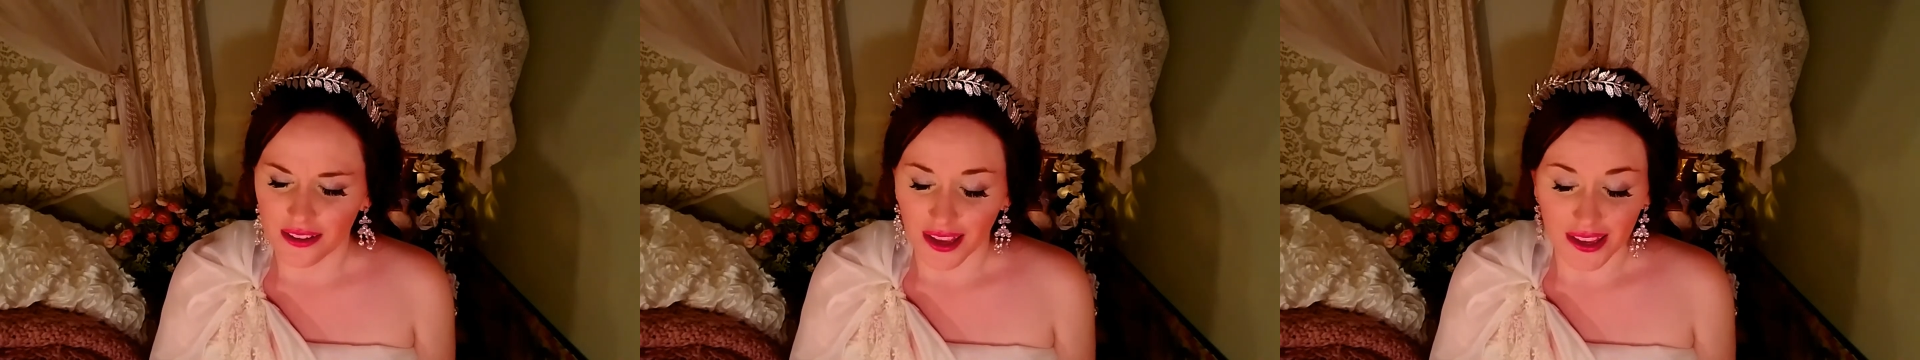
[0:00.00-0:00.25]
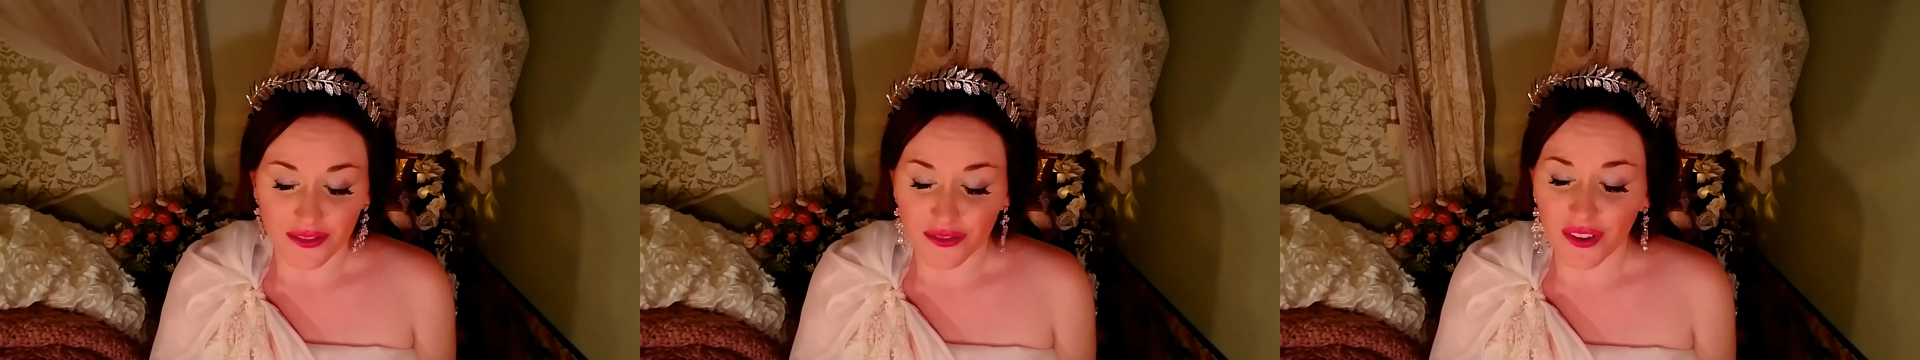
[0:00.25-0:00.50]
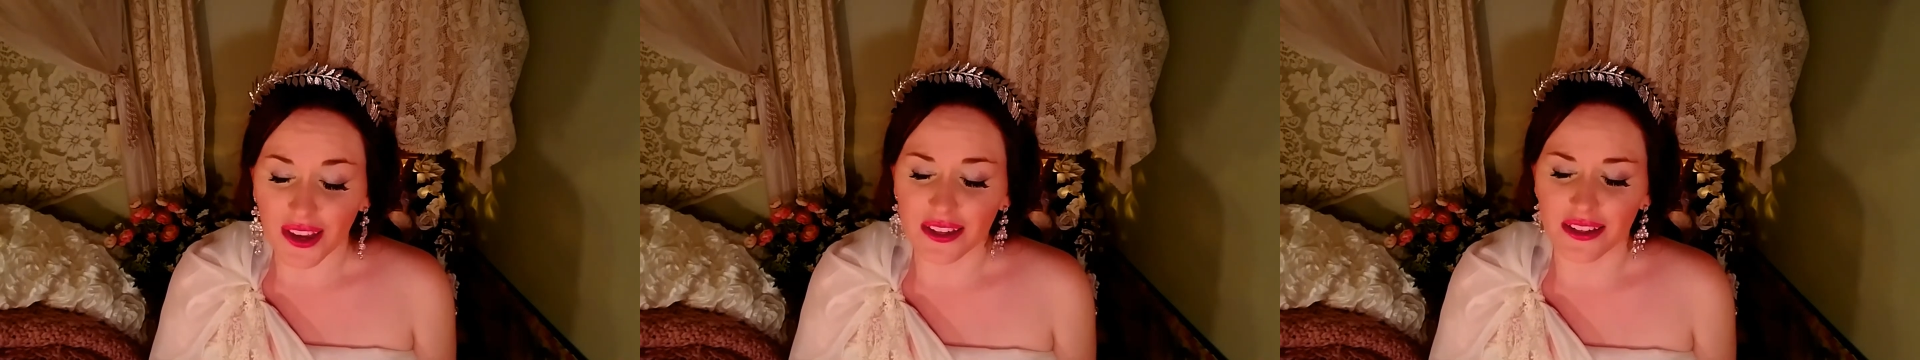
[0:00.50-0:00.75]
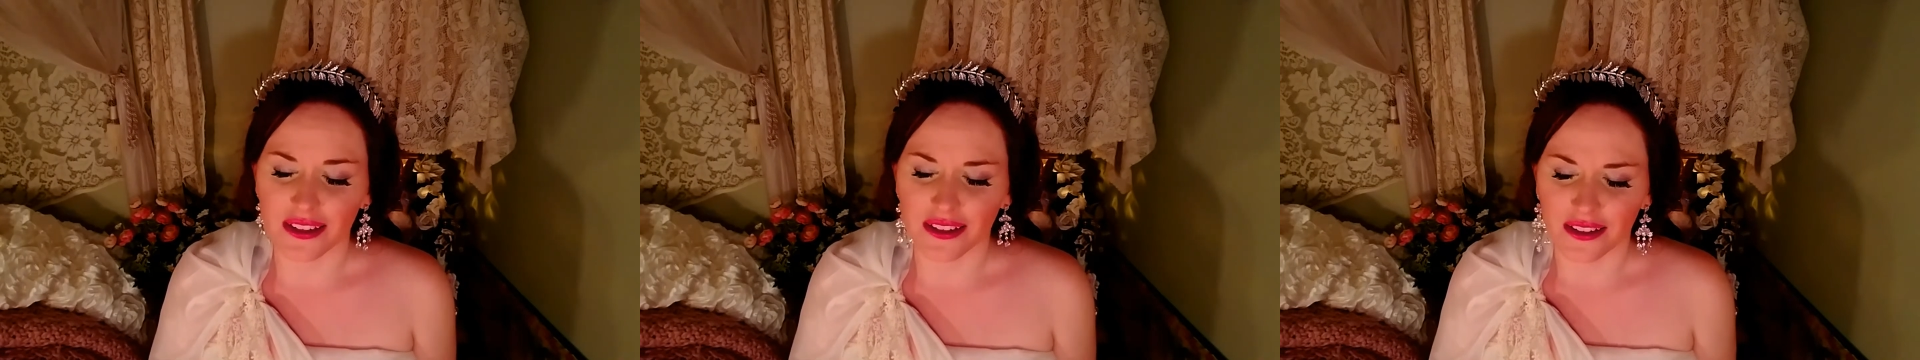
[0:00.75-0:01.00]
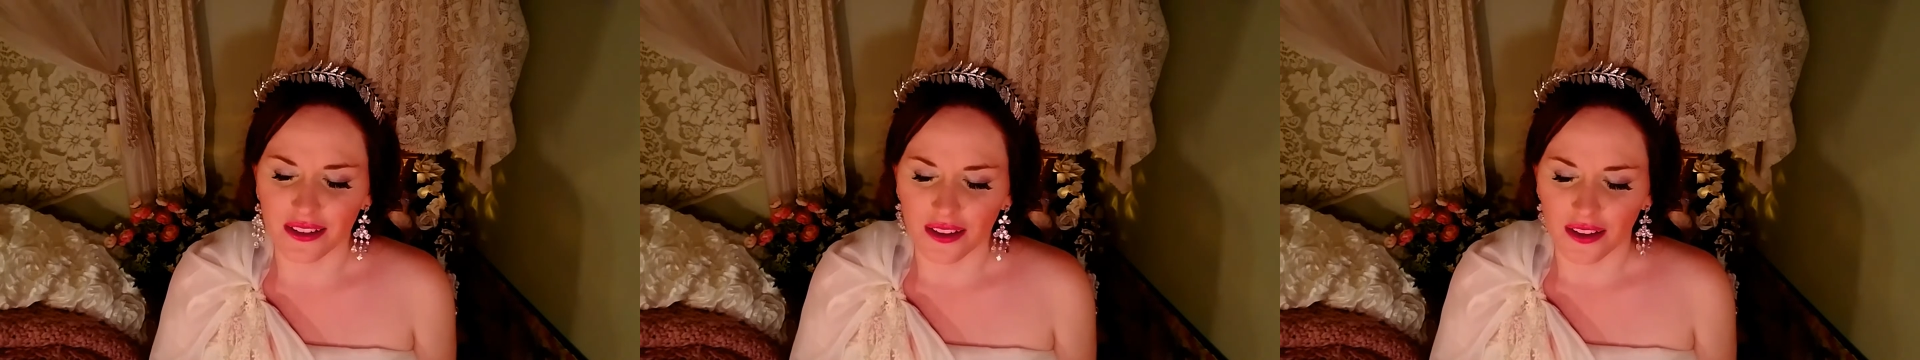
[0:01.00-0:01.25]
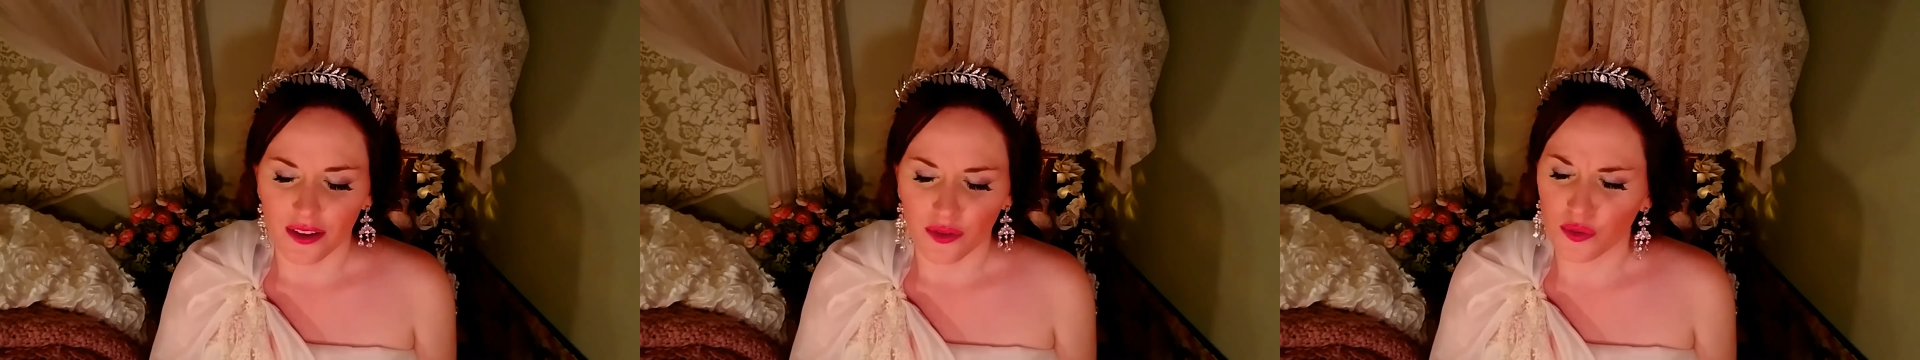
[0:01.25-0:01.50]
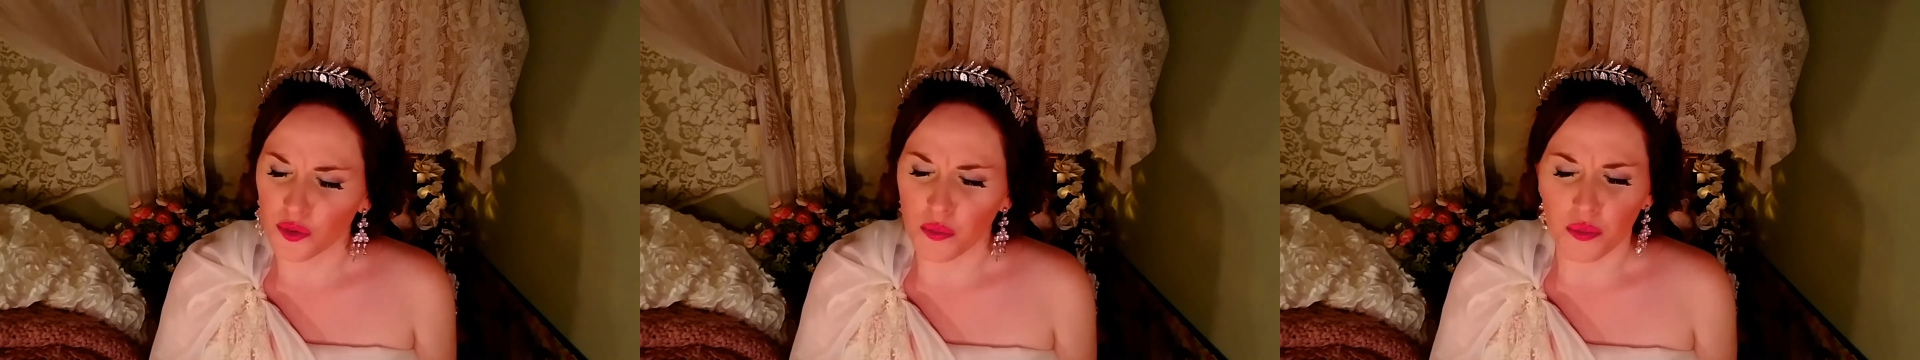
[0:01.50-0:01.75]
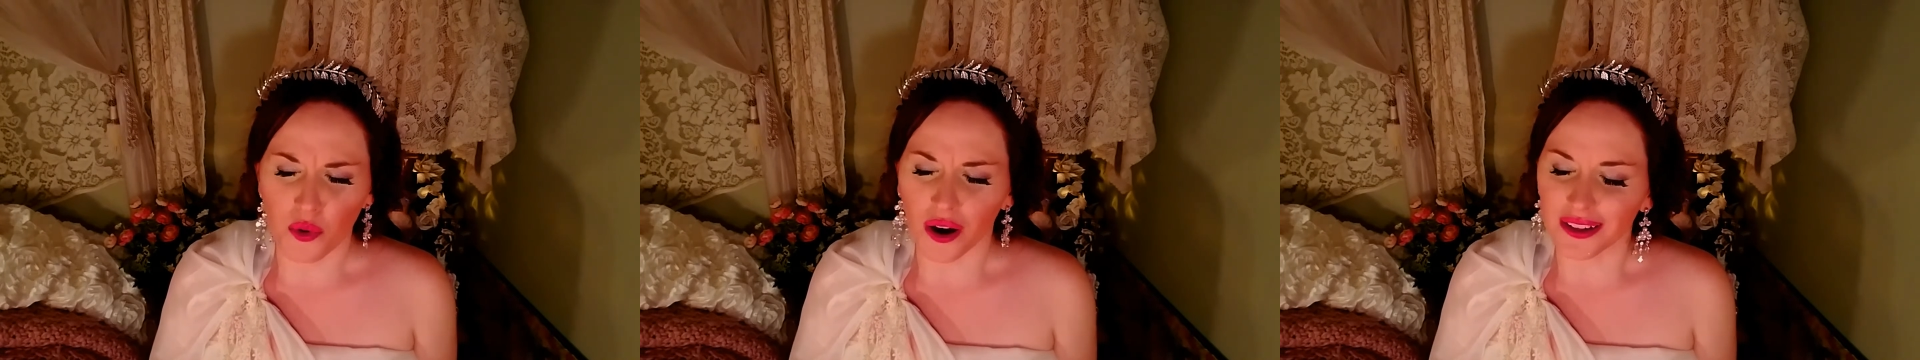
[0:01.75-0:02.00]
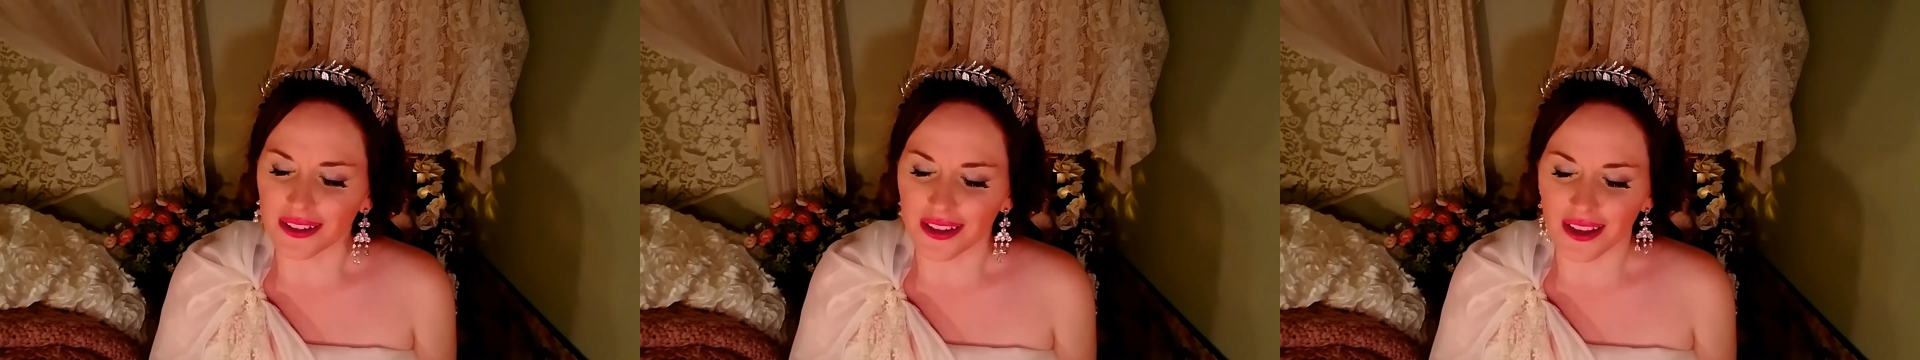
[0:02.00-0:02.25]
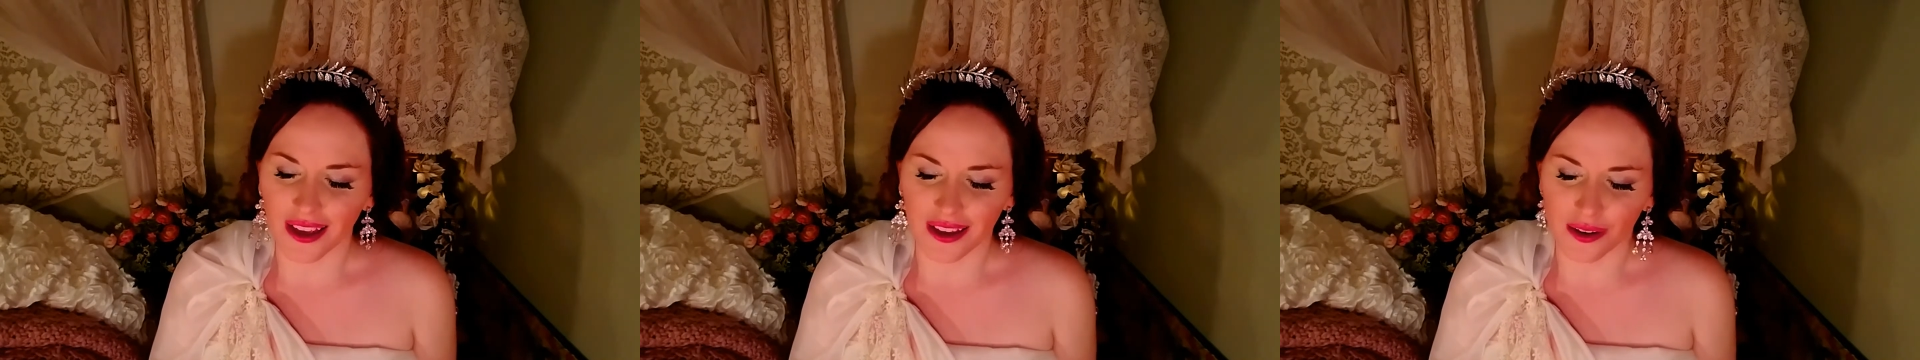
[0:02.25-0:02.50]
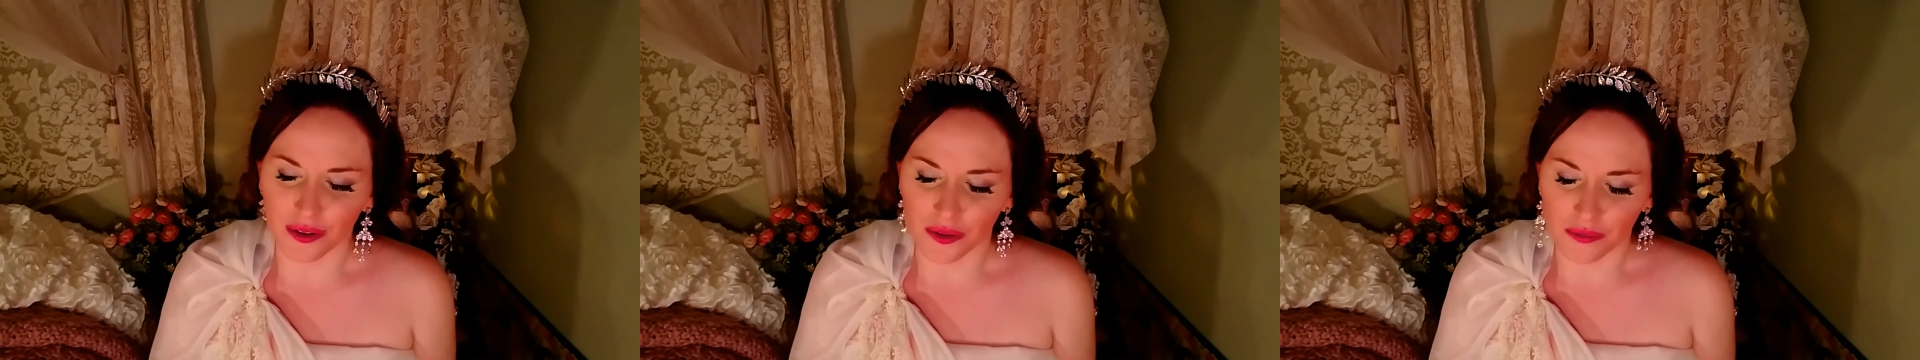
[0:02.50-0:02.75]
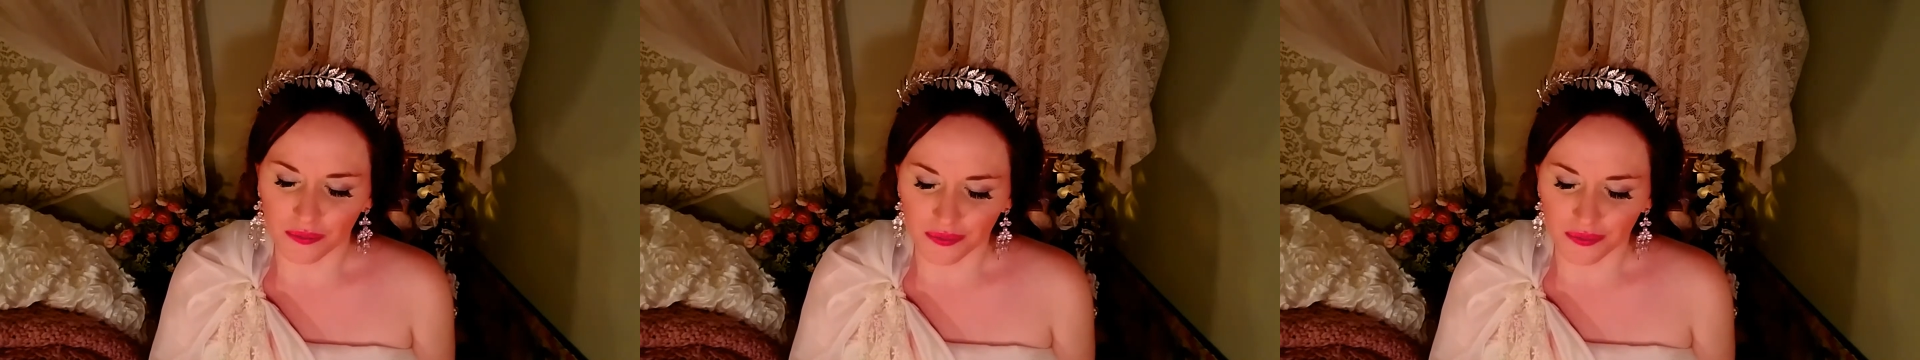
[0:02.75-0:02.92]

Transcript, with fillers: and faded through the brightening air